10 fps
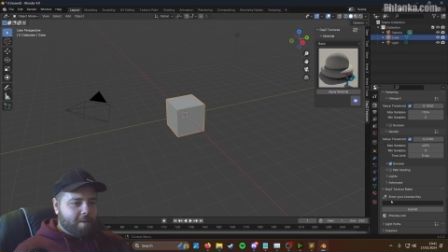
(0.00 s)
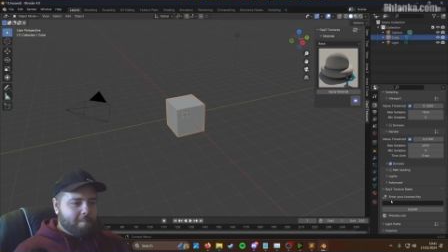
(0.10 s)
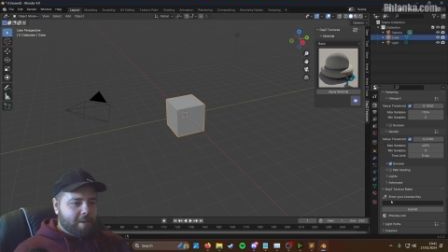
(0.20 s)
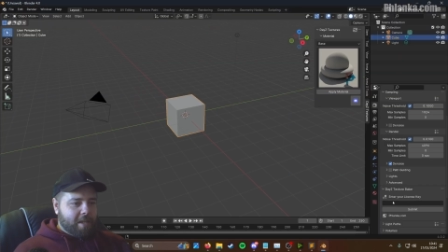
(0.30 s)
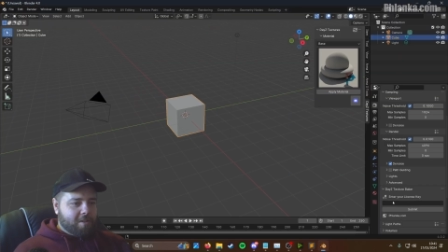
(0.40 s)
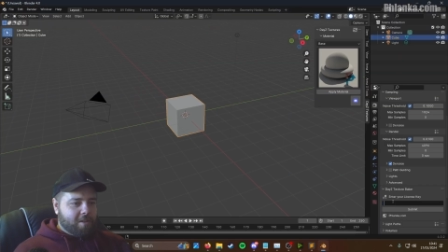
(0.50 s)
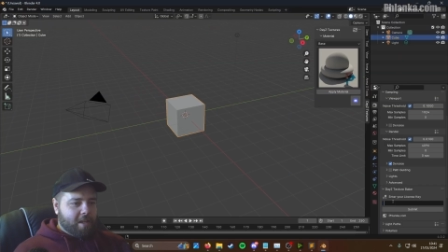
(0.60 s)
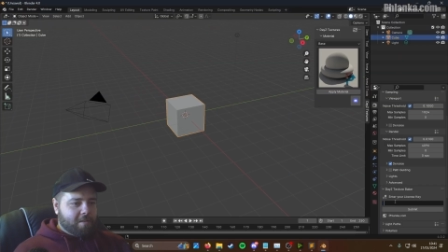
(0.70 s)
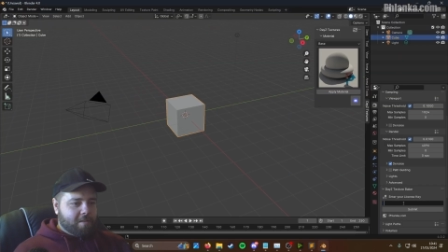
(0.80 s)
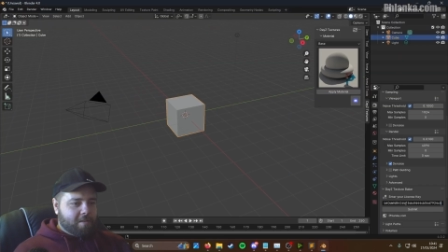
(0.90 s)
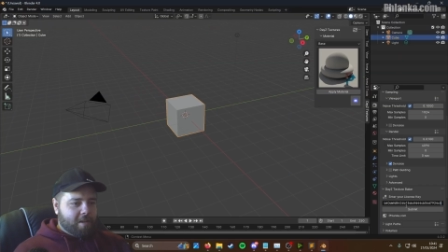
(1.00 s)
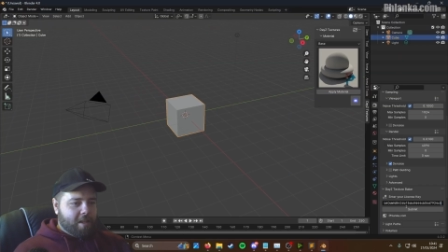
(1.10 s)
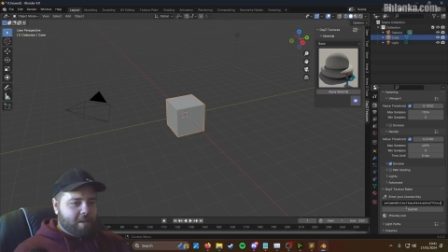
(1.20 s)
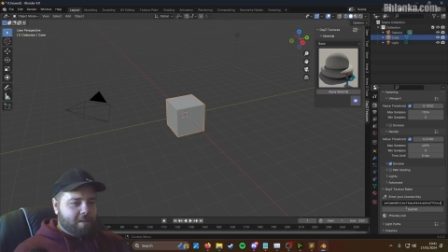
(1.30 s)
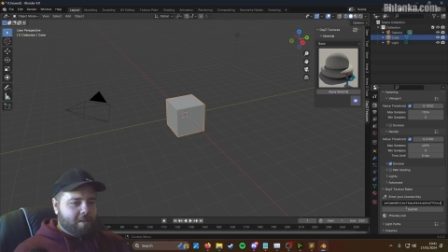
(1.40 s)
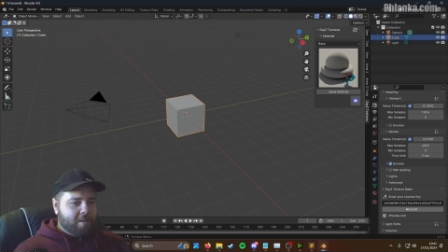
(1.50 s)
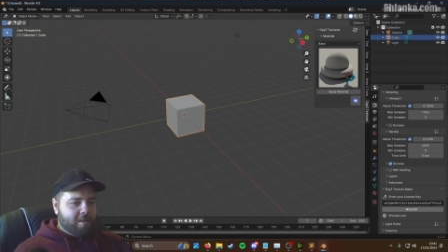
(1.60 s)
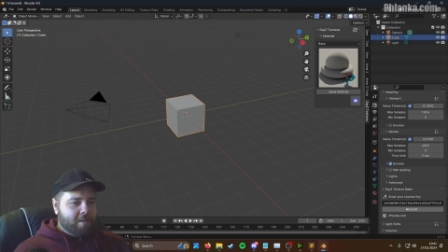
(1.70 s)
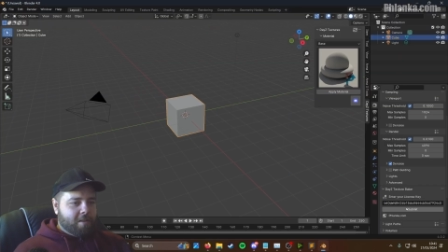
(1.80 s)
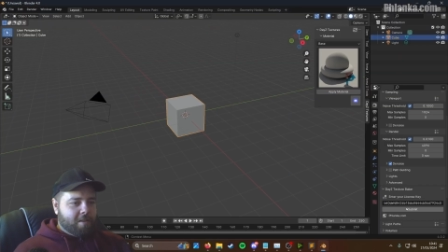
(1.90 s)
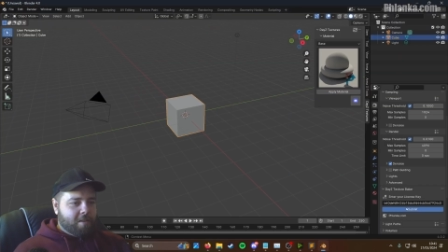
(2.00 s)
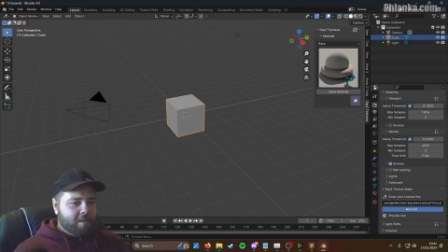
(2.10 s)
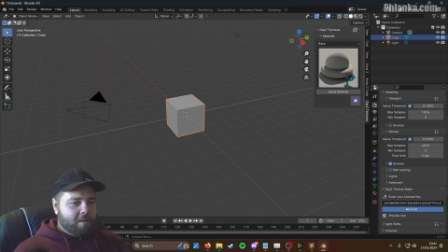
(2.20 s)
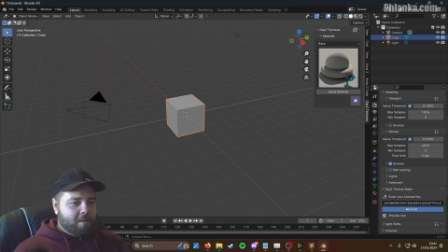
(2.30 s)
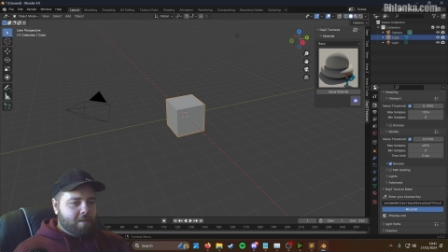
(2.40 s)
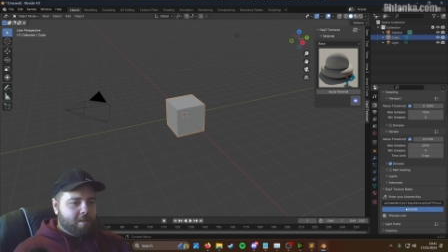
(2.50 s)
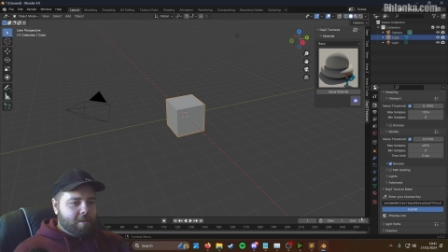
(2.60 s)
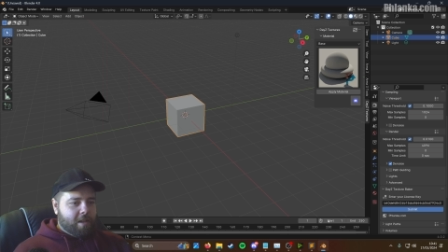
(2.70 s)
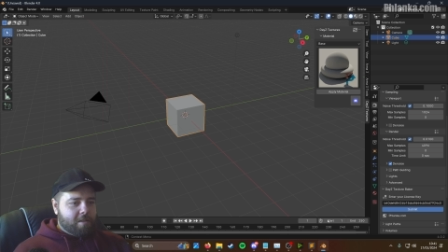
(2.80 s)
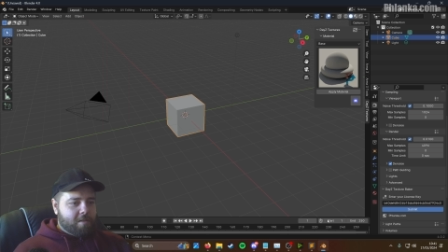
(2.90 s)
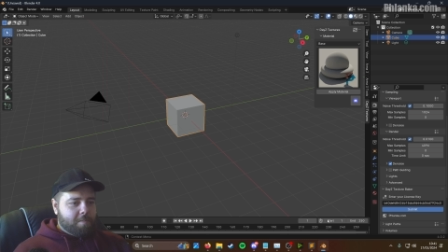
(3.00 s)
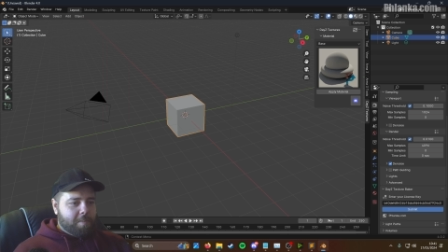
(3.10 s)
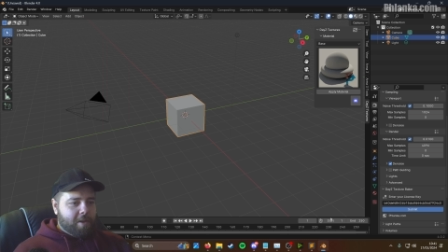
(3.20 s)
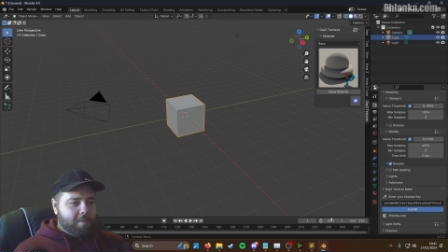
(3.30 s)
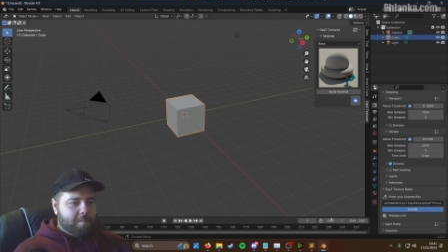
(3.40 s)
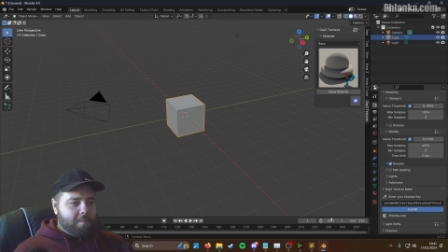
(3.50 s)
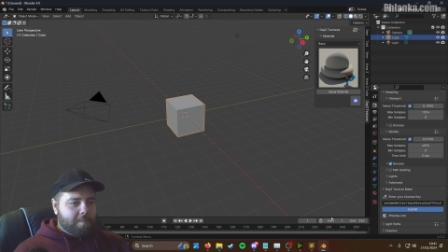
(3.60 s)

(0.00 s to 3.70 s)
and paste your license in there and submit.